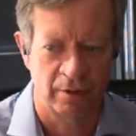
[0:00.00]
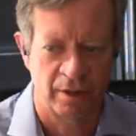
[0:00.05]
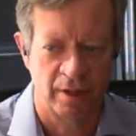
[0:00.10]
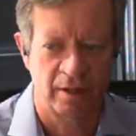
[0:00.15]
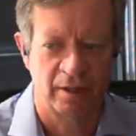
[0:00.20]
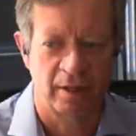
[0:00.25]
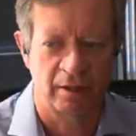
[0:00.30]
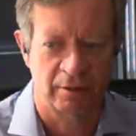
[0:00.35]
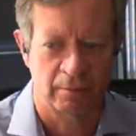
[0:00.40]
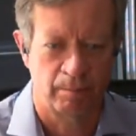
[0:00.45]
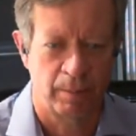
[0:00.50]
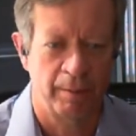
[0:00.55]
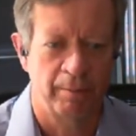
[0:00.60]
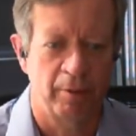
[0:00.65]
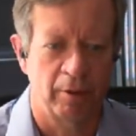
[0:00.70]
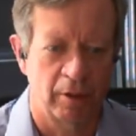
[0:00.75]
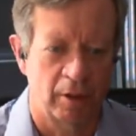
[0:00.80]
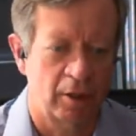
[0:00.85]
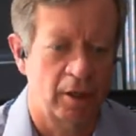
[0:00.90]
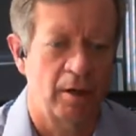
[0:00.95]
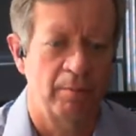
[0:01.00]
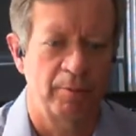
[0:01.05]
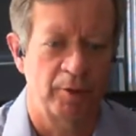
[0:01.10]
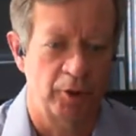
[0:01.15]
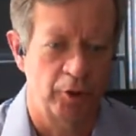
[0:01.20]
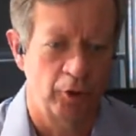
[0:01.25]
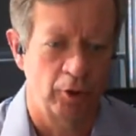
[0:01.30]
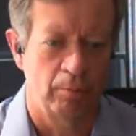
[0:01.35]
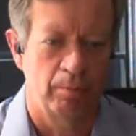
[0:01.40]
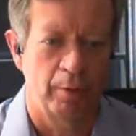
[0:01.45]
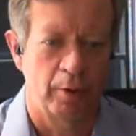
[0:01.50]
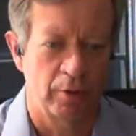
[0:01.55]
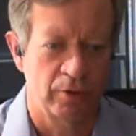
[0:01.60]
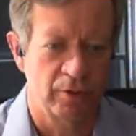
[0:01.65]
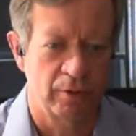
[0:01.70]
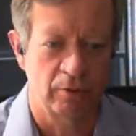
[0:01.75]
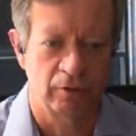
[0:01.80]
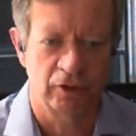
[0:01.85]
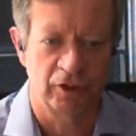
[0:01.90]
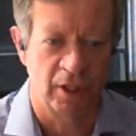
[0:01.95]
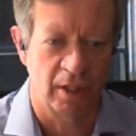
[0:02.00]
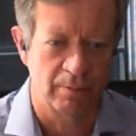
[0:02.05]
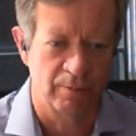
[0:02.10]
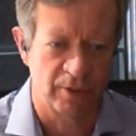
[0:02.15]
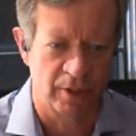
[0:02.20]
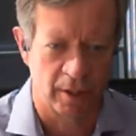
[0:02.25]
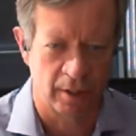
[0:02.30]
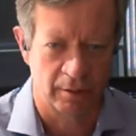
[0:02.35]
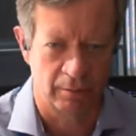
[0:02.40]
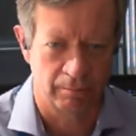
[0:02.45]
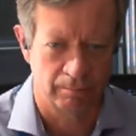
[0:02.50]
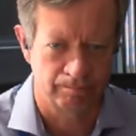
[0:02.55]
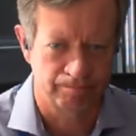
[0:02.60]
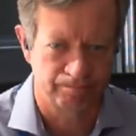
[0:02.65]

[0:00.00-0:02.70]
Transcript: think that people will come to your personal job site.